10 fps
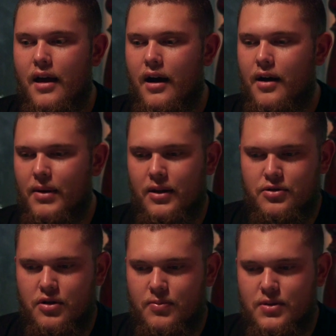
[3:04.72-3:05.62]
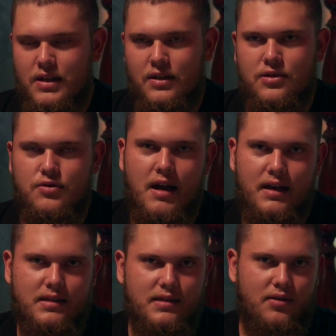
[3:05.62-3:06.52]
electronic music
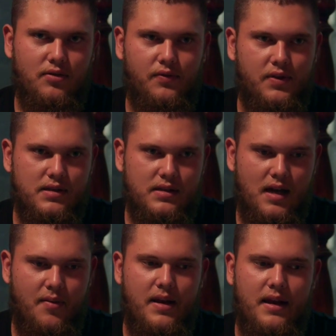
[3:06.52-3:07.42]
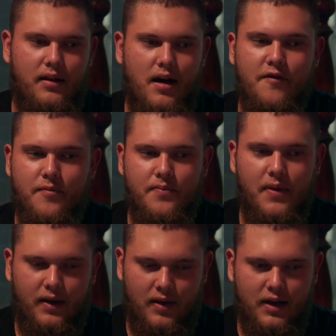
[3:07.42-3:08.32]
tracks sold versus how many live,
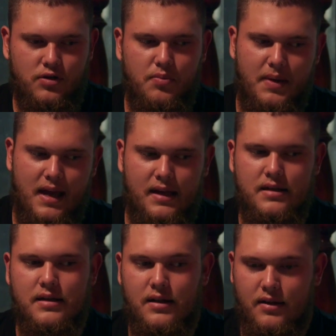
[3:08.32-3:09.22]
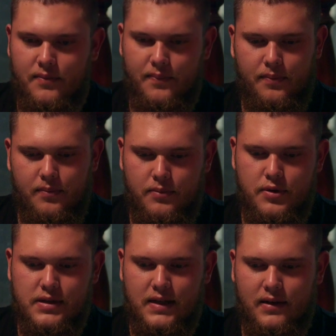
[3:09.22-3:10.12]
like, actual band
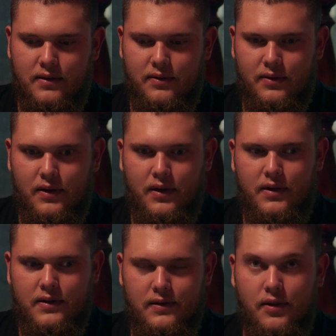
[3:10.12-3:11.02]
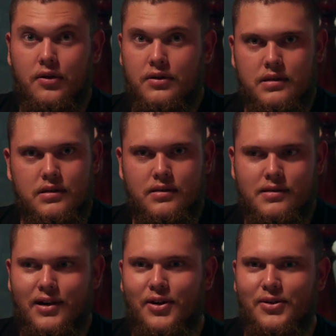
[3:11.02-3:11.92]
music songs
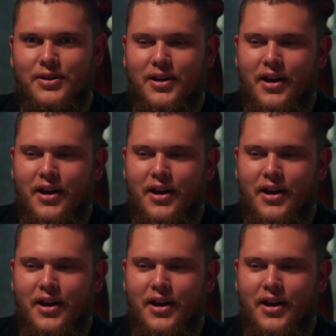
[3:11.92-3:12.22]
sold.